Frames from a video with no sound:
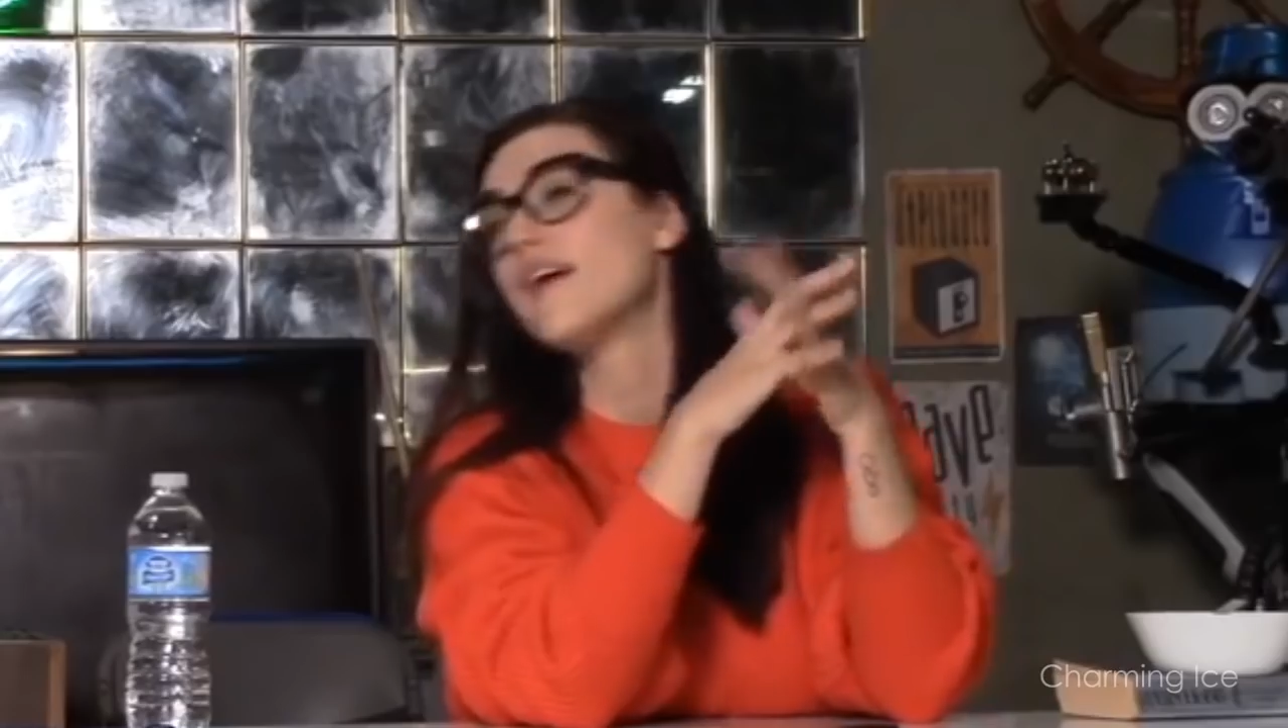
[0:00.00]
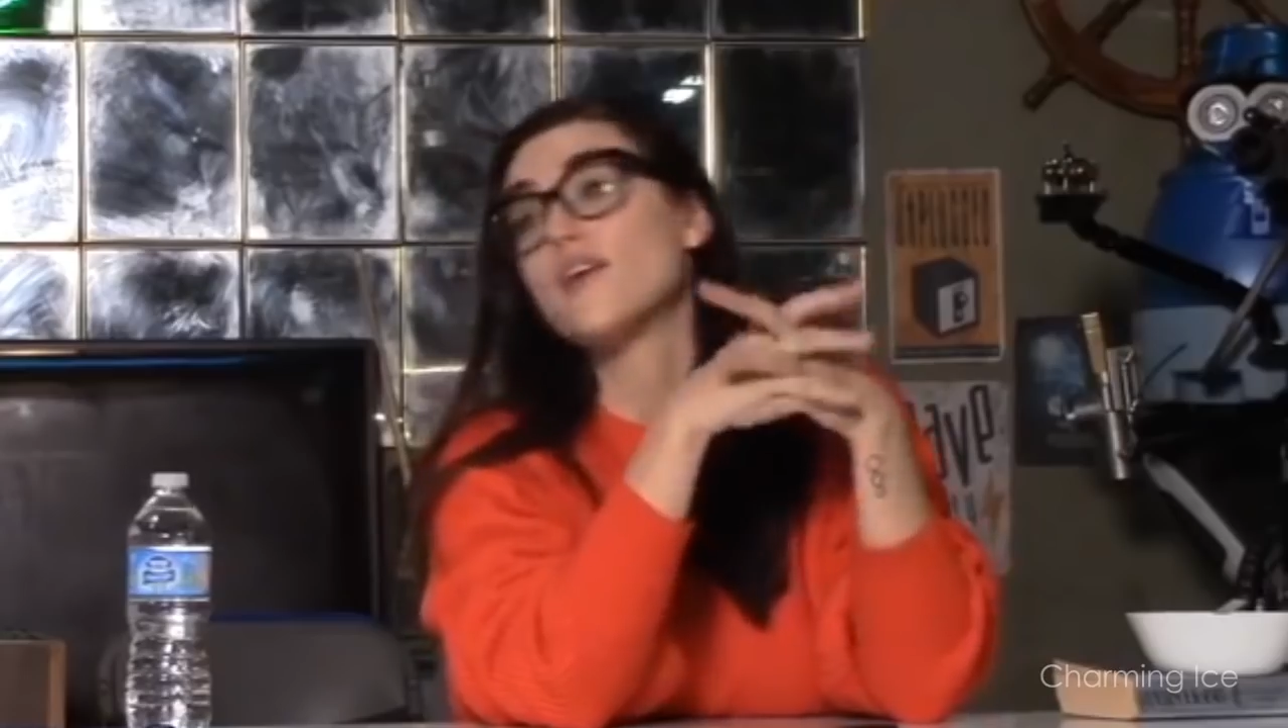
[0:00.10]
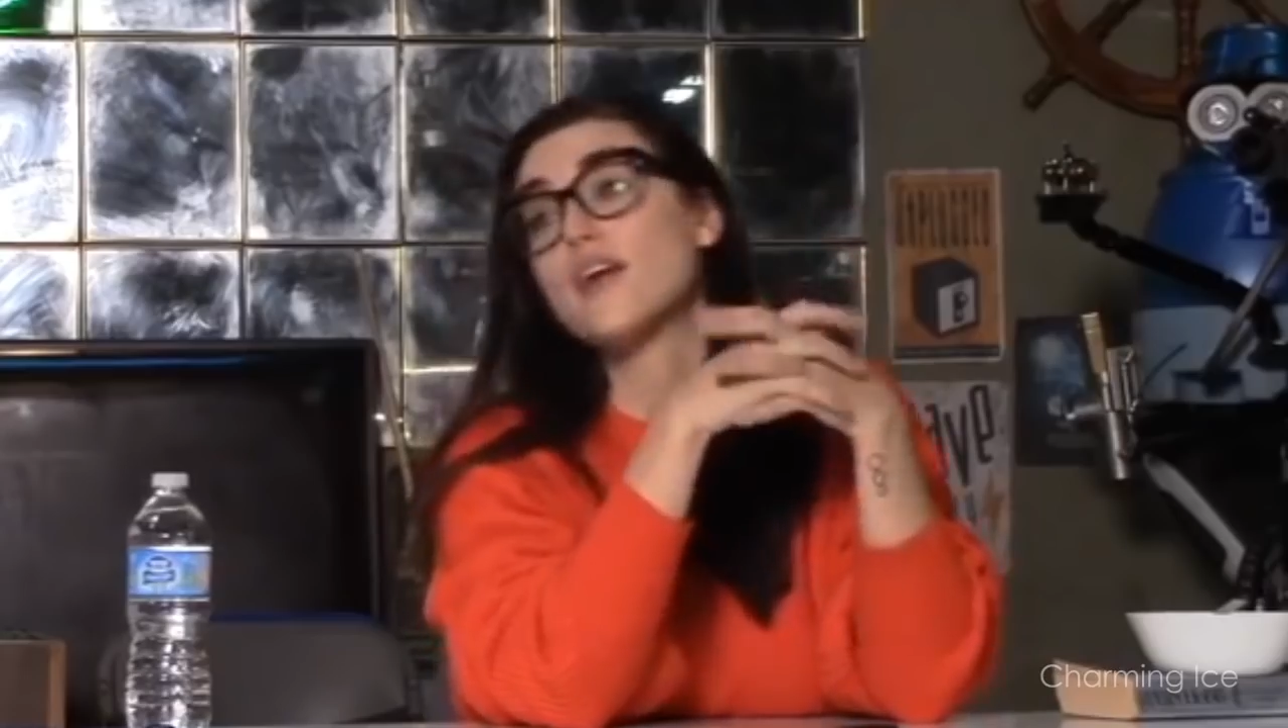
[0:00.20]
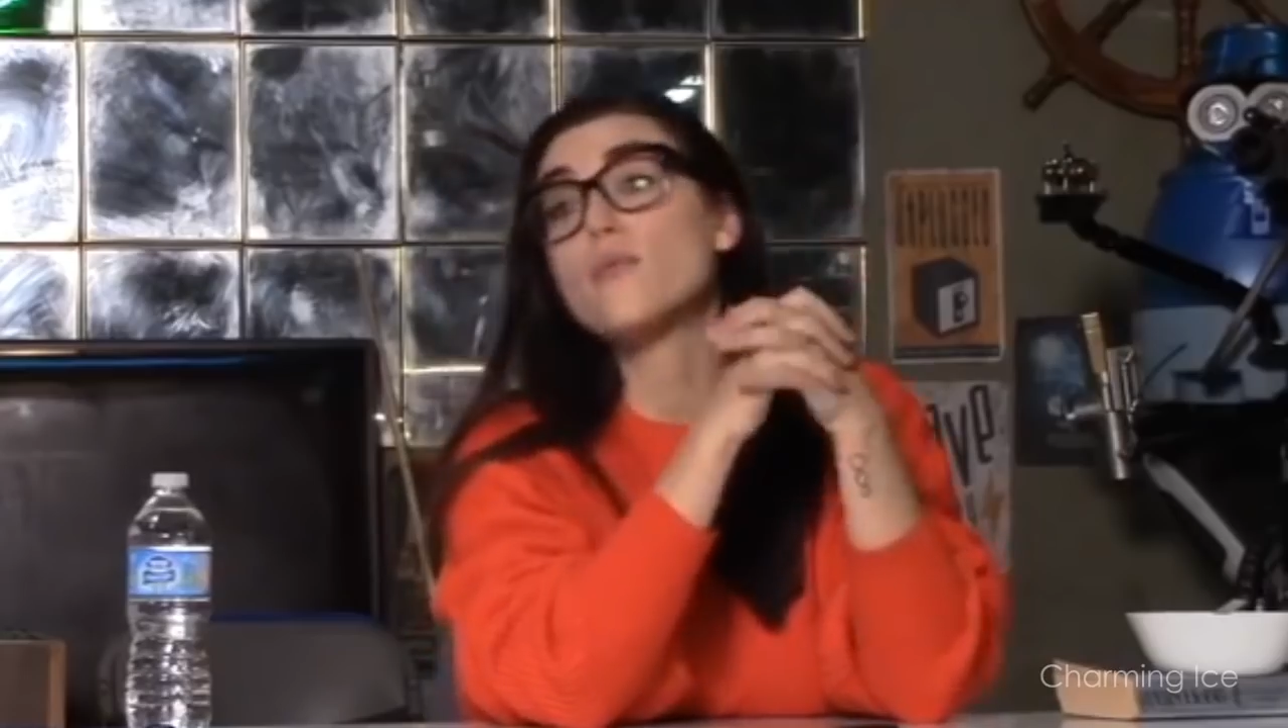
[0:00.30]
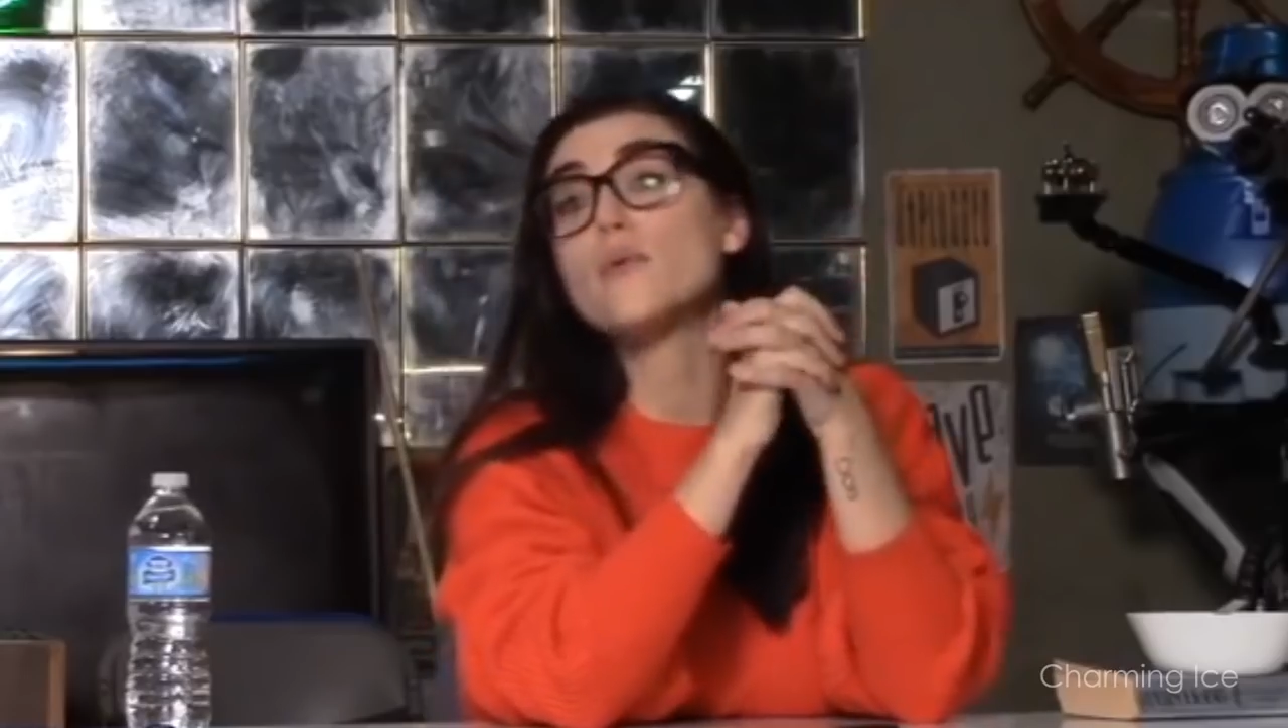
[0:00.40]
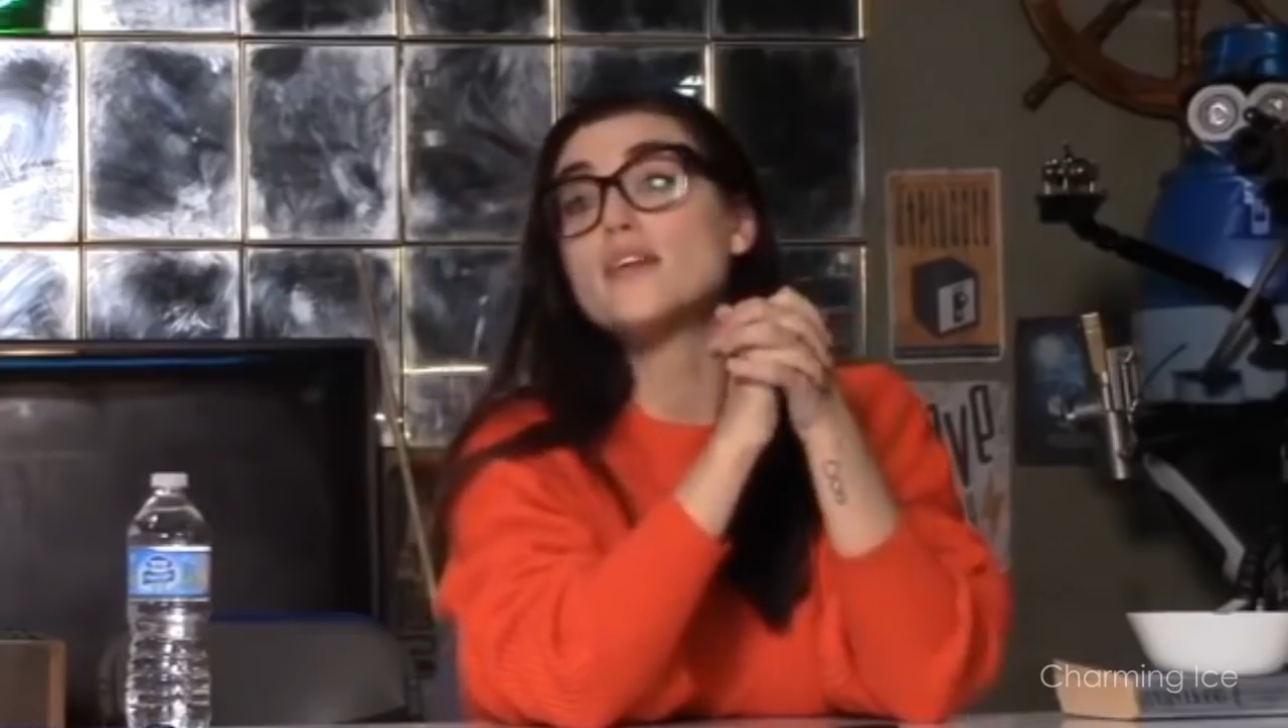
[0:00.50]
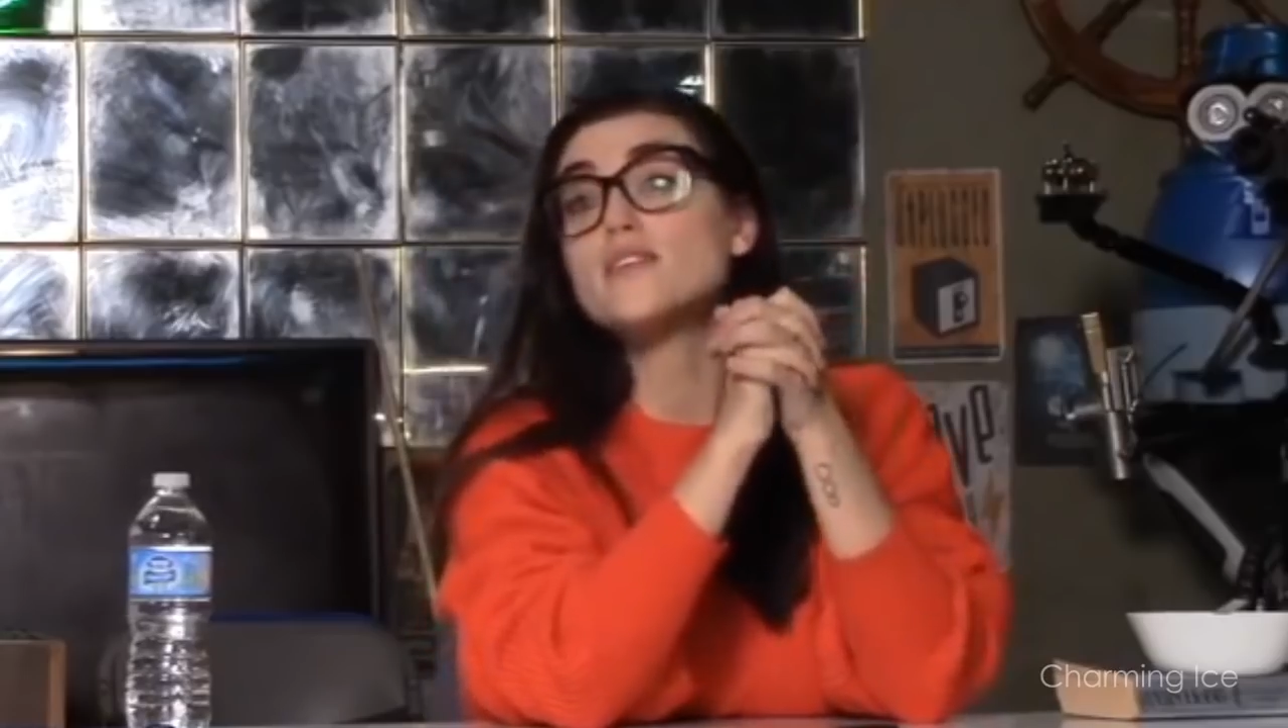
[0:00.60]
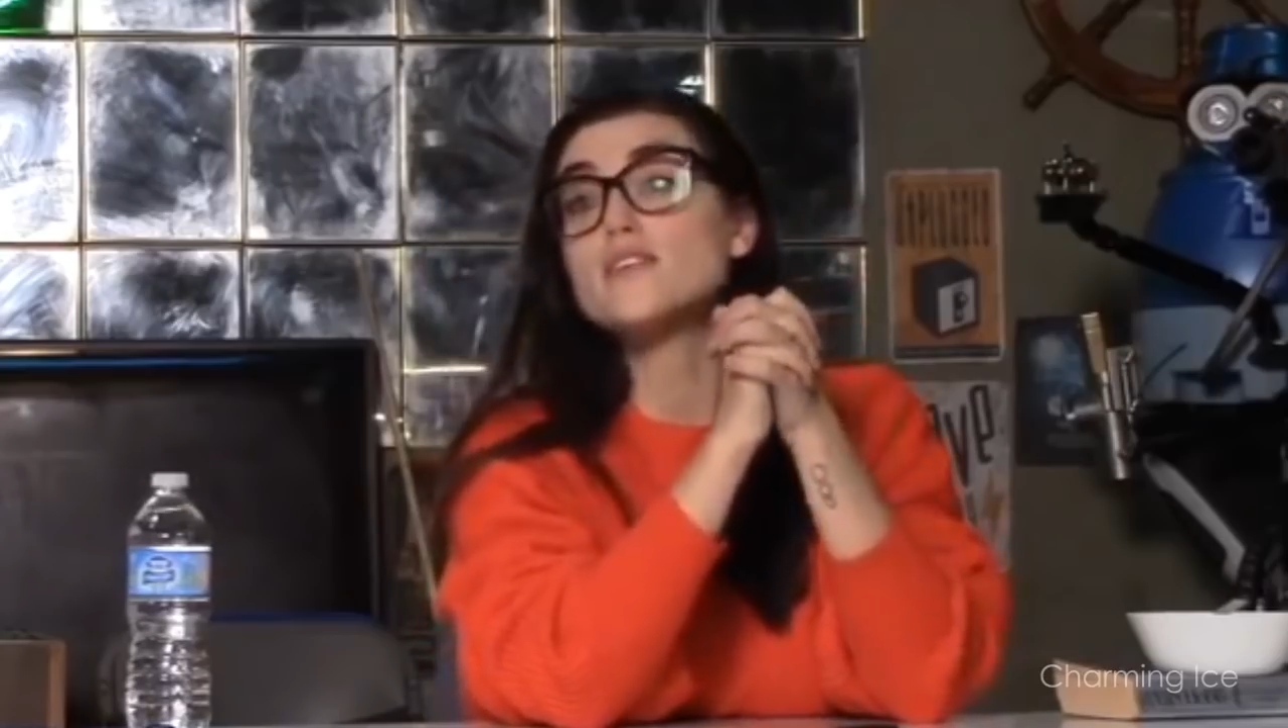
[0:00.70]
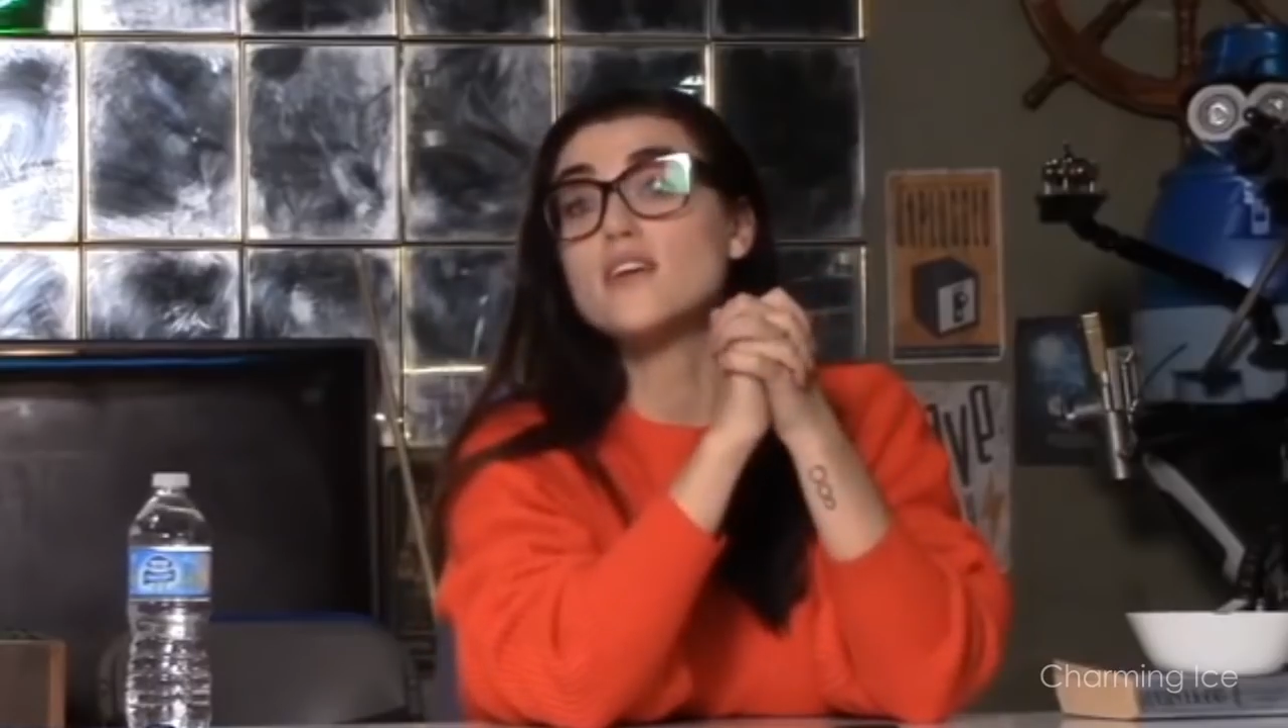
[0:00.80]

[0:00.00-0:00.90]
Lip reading: Okay, well, that's our